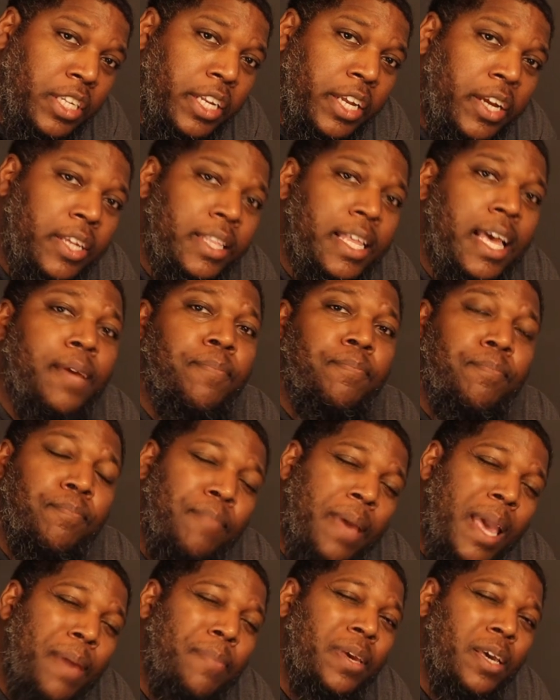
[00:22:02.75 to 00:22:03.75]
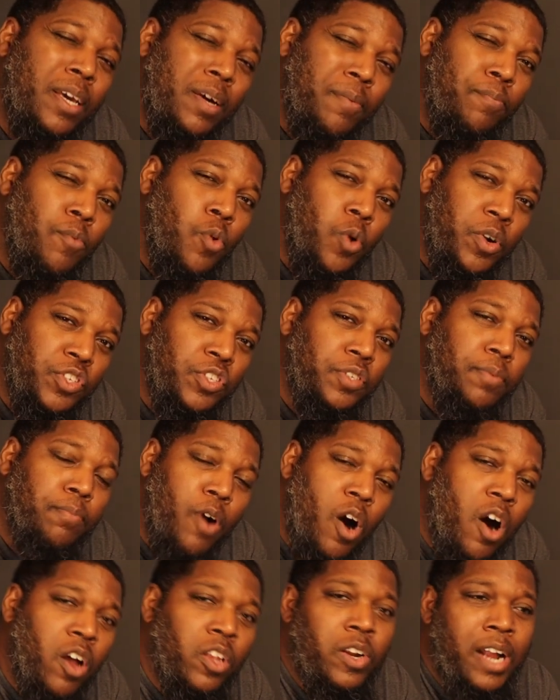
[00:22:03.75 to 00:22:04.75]
in here that may be a more
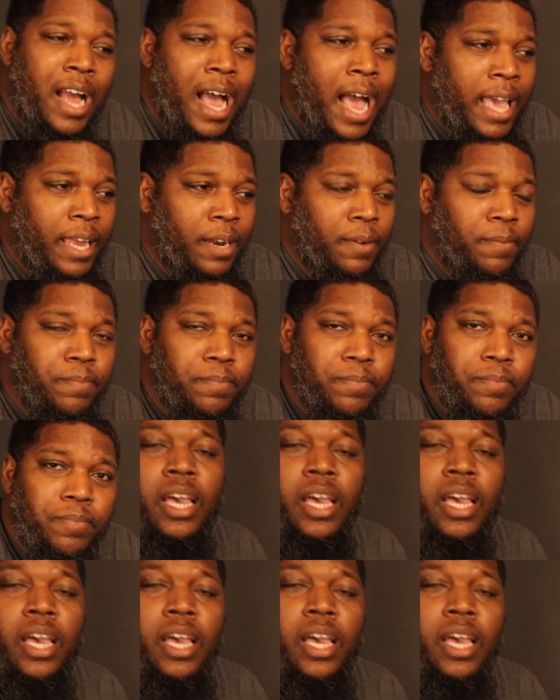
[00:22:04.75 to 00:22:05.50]
smaller item.